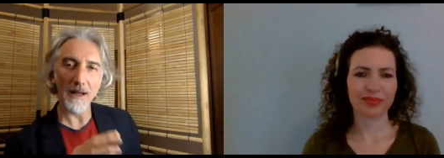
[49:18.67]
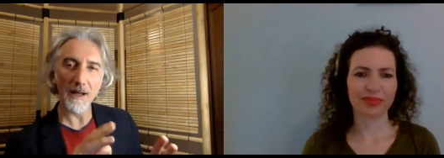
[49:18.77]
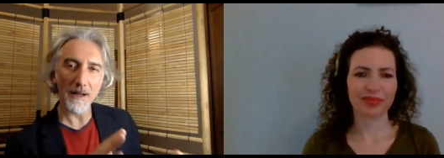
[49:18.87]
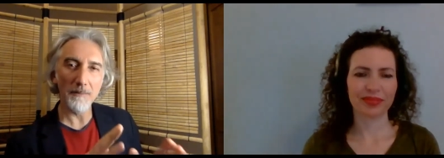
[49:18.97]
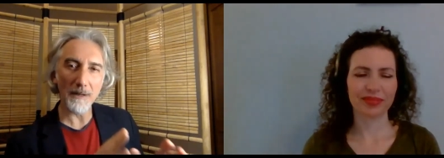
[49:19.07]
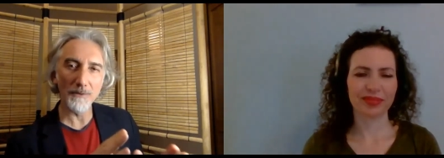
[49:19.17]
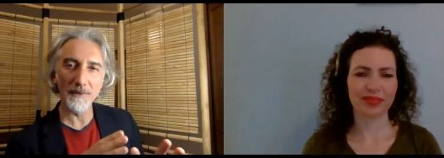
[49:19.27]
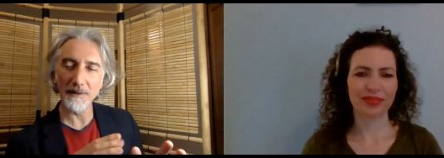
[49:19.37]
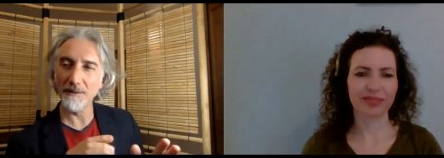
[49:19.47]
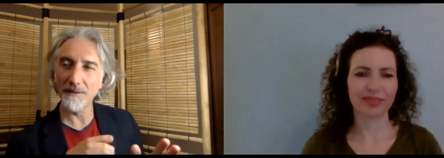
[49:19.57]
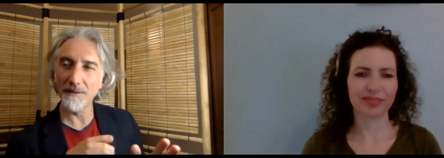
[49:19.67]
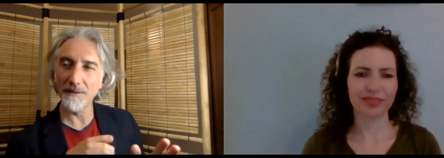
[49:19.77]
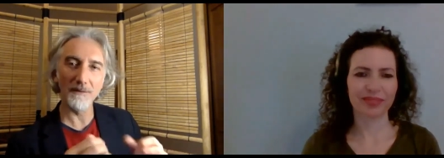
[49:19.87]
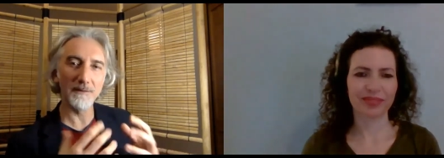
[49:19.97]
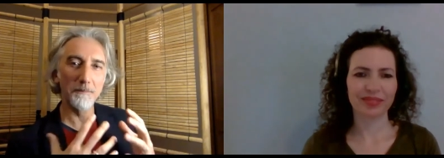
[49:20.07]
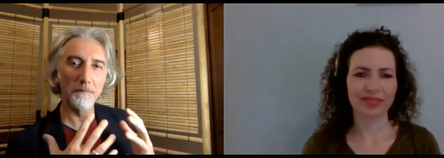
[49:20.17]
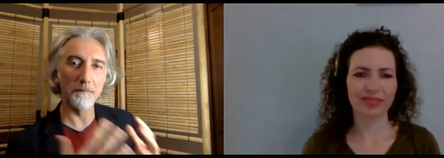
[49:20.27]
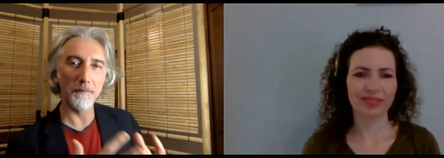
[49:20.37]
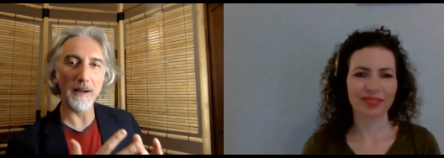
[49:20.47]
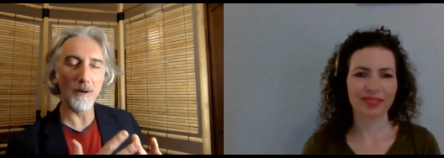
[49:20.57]
Speaker 1: about this, there's this
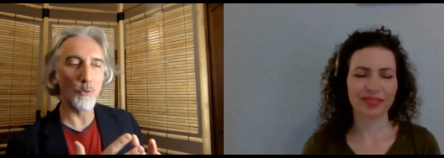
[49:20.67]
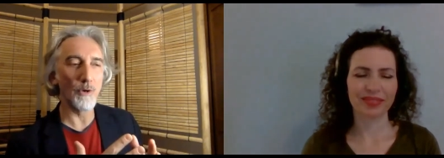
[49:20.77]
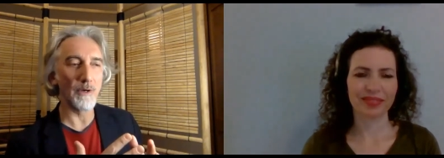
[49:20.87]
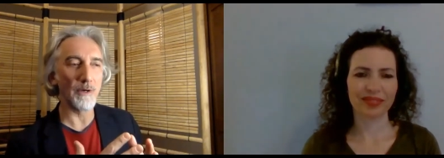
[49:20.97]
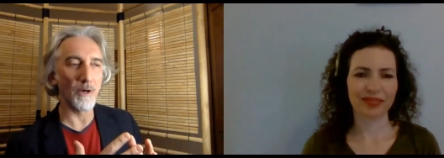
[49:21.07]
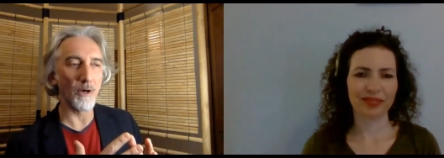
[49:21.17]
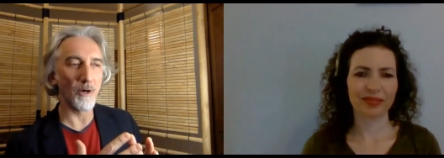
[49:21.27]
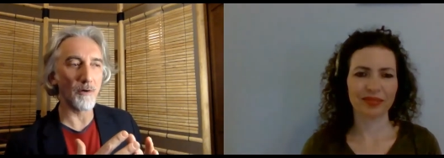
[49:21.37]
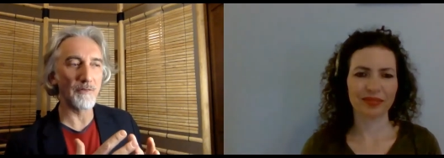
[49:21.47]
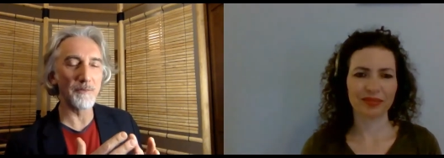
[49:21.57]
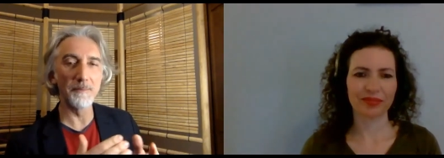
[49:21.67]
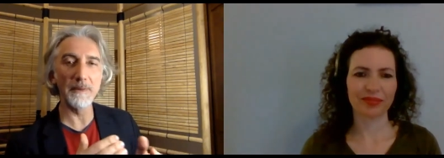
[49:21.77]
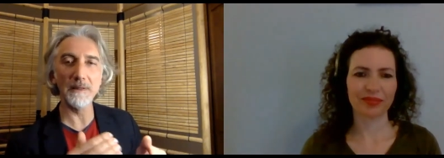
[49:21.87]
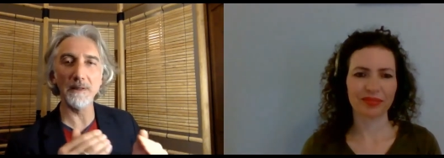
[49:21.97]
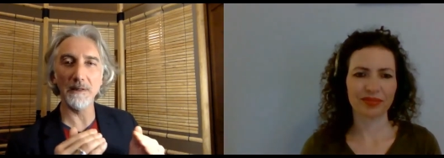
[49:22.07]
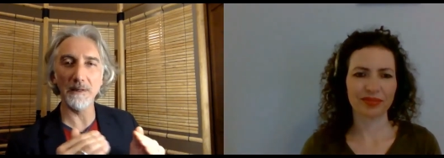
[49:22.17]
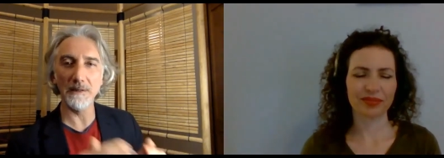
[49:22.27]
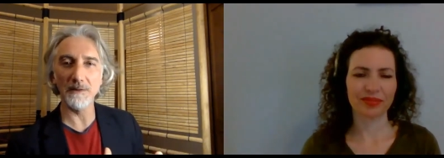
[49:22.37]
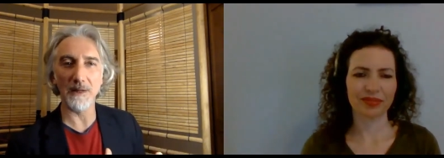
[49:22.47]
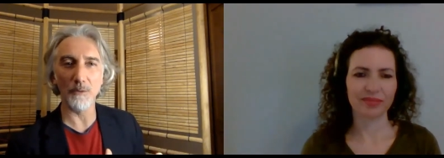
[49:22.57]
power of being
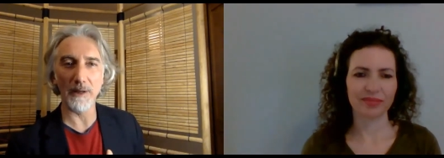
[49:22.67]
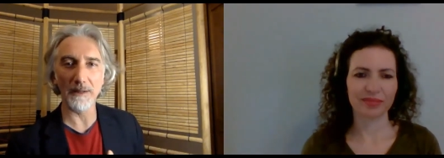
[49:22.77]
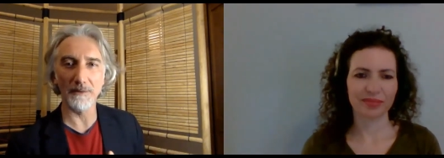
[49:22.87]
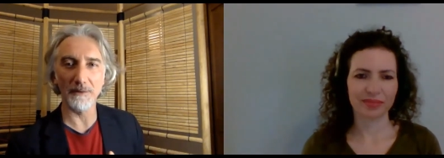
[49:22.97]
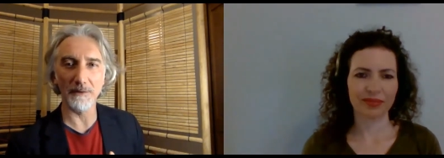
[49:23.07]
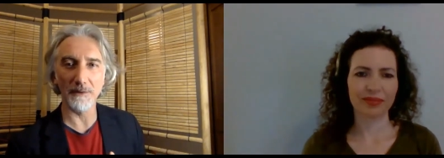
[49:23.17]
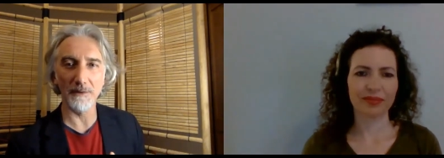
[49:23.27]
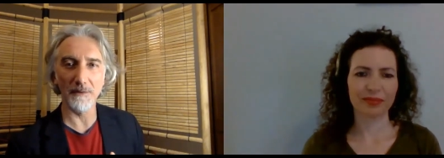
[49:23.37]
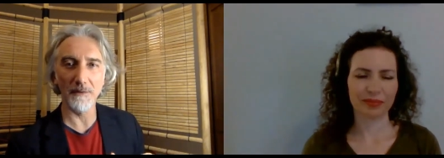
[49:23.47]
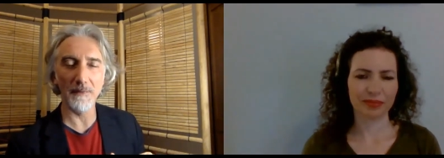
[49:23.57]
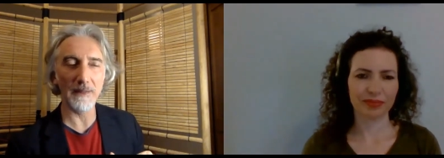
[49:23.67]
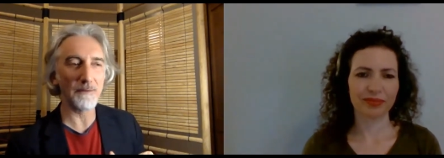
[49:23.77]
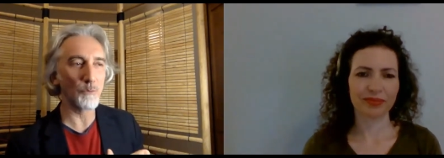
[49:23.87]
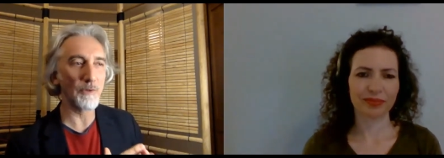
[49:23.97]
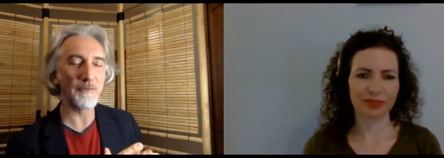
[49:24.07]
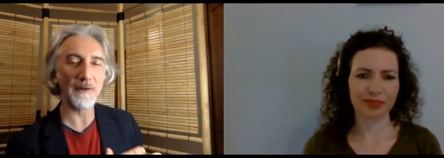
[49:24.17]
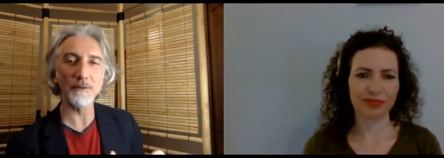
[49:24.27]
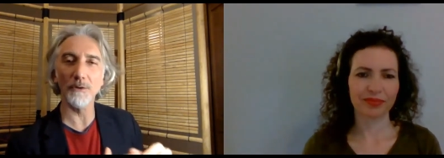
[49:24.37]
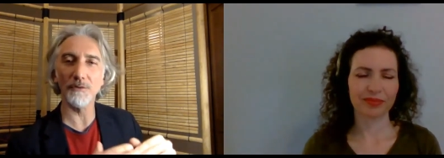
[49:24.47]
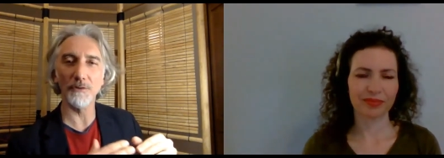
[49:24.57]
indirect uh, that we find
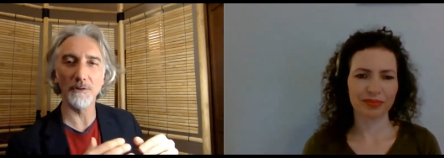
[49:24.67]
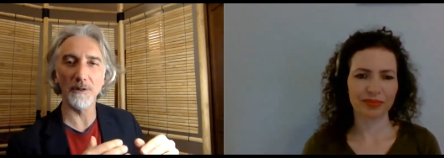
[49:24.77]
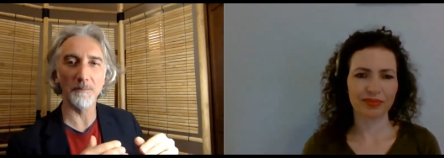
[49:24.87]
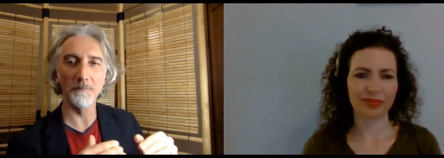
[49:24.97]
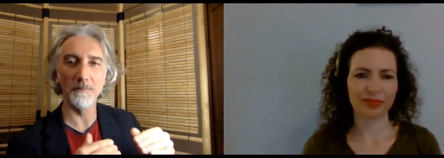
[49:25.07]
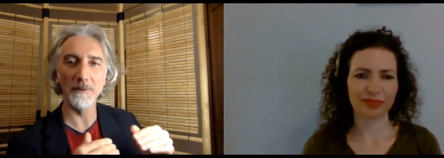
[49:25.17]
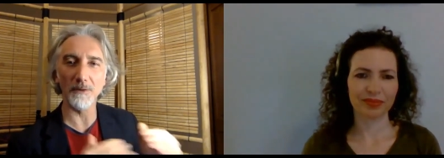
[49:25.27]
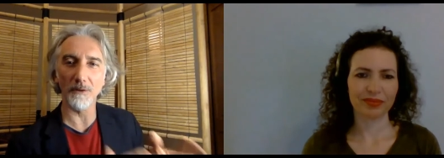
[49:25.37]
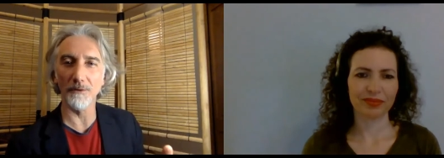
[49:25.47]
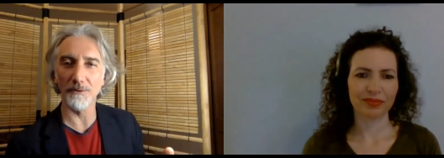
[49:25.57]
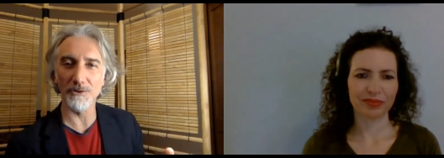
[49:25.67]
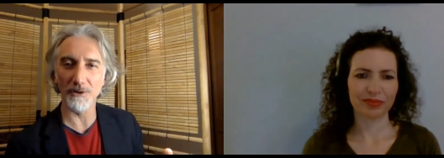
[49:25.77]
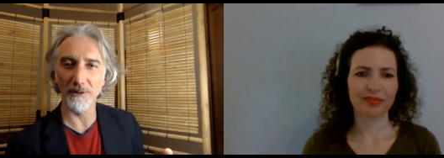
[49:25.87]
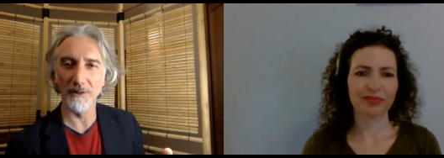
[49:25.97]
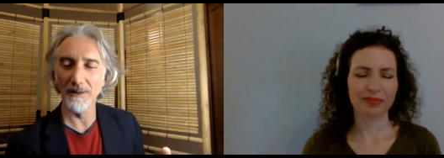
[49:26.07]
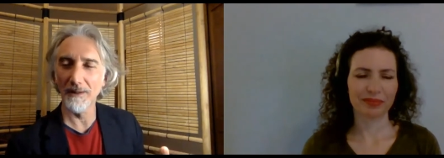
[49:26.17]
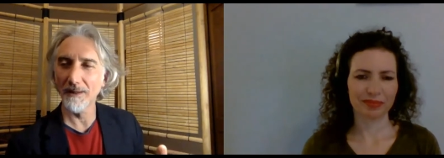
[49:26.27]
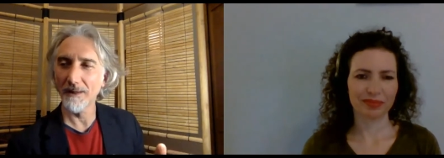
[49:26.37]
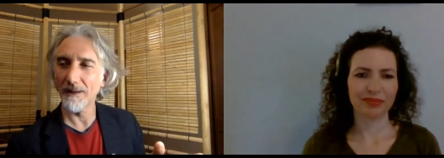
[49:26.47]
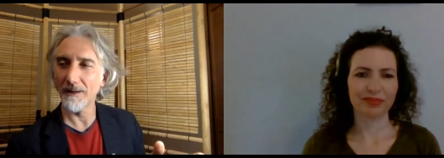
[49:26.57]
also in mythology,
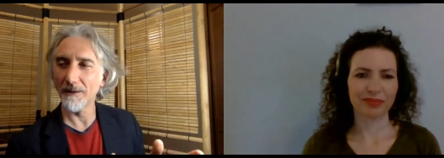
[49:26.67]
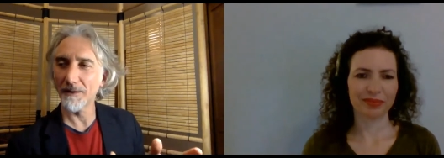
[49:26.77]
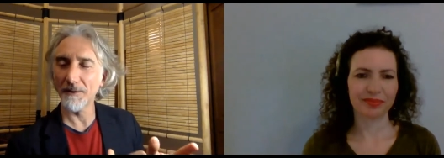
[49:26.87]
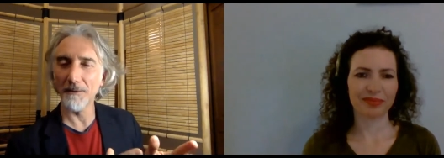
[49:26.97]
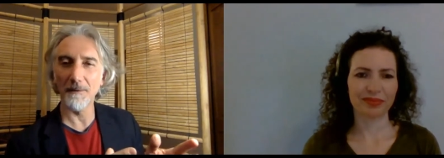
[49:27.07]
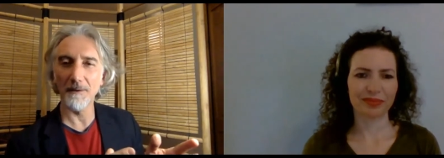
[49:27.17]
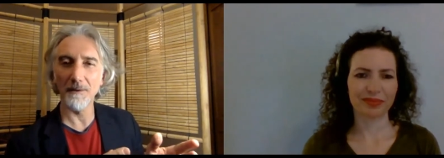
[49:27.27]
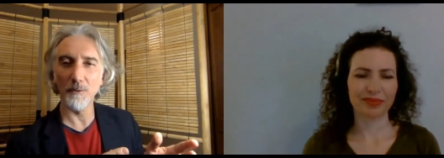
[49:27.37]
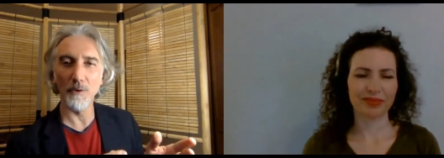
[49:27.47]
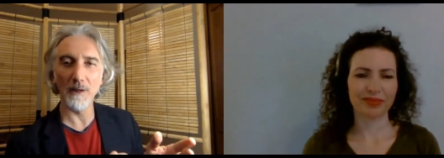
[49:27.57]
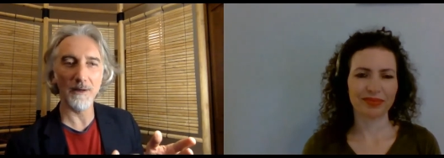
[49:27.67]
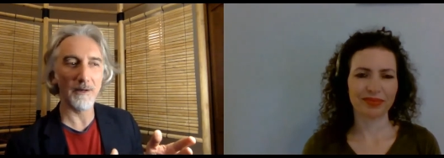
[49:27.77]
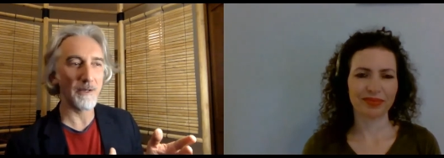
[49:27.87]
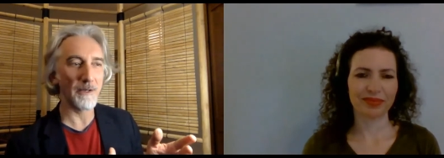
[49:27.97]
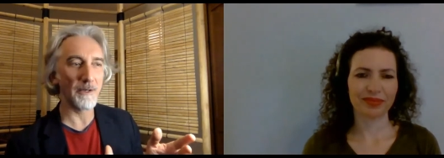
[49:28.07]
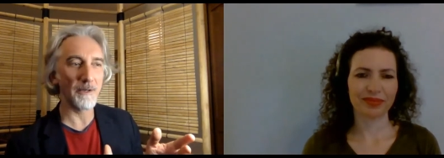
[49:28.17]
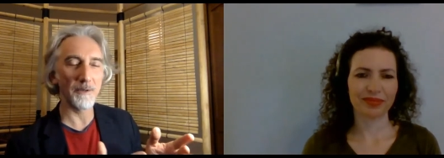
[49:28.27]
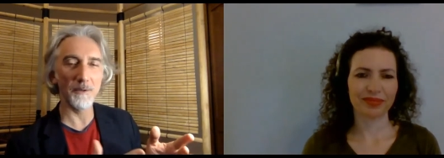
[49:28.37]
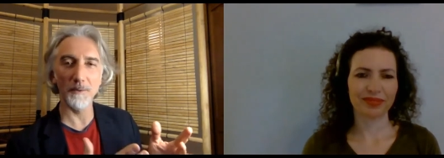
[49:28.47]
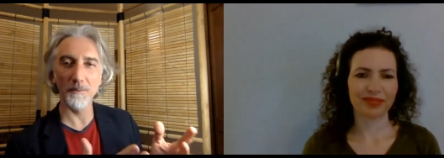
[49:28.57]
uh, where, uh,
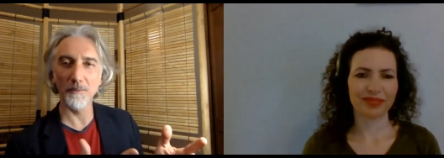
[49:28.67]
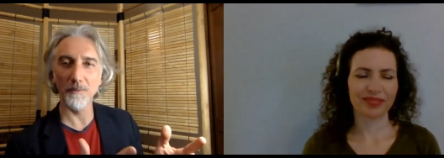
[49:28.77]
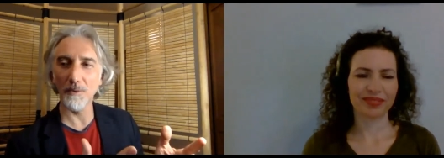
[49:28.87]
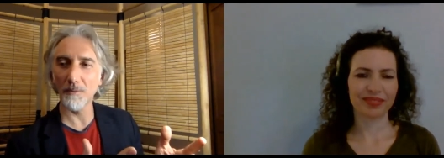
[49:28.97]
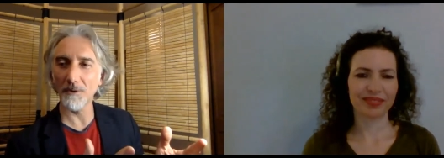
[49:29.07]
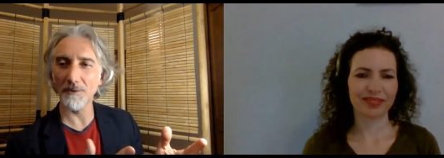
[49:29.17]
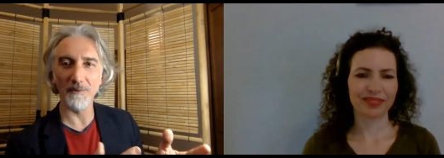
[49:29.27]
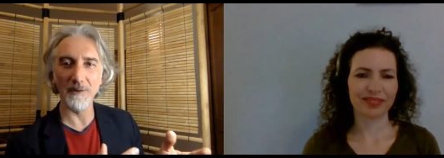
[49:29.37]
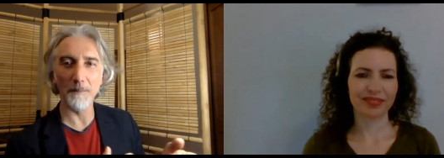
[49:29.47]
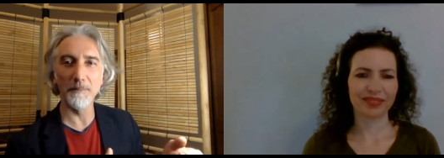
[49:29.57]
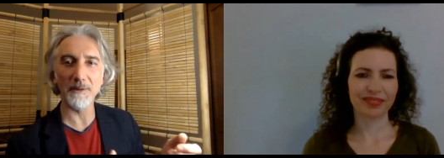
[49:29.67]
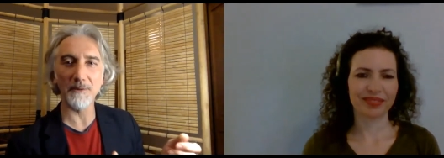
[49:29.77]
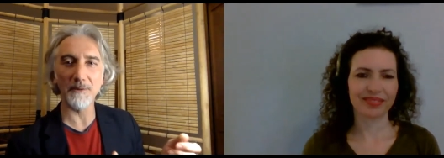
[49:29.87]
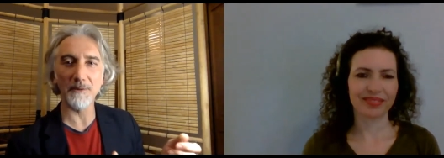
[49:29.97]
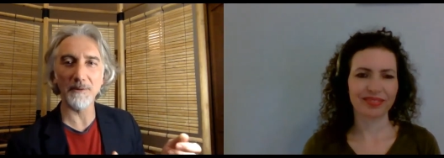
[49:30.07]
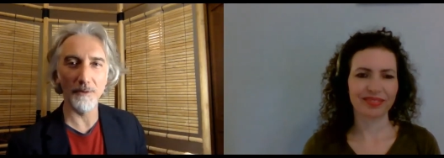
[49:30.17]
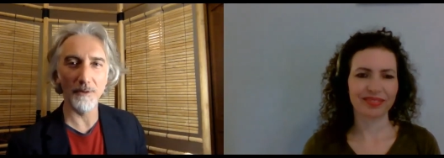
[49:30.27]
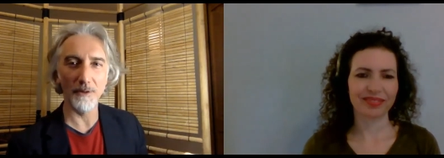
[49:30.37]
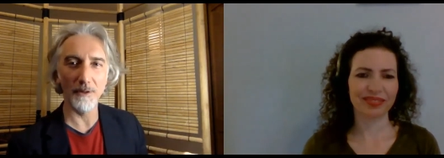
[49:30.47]
uh, what was his name, Perseo